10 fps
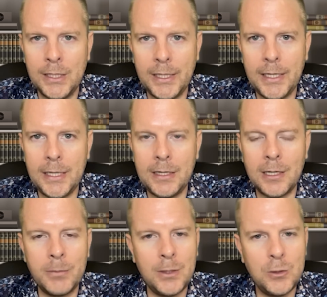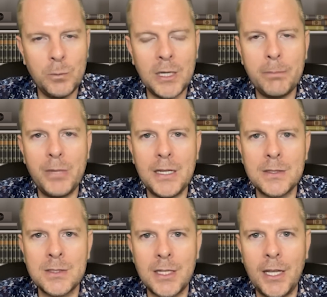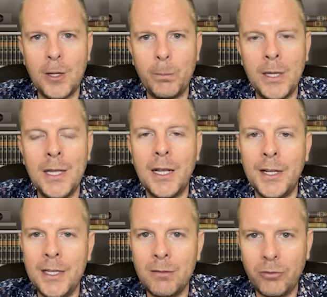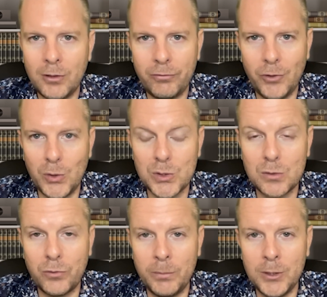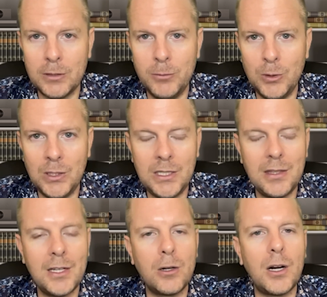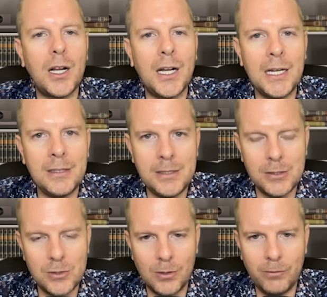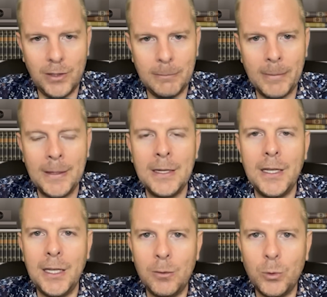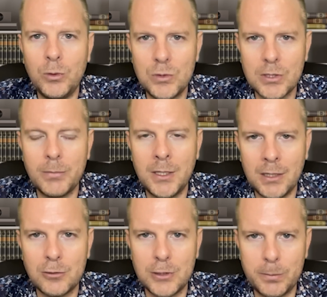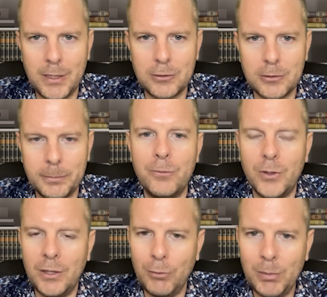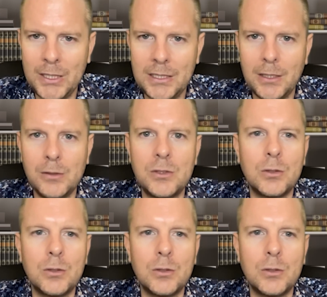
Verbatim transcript: And I'm going to do my best to help a handful of folks from the community that are highly deserving, and we'll do something extra special. For everybody else,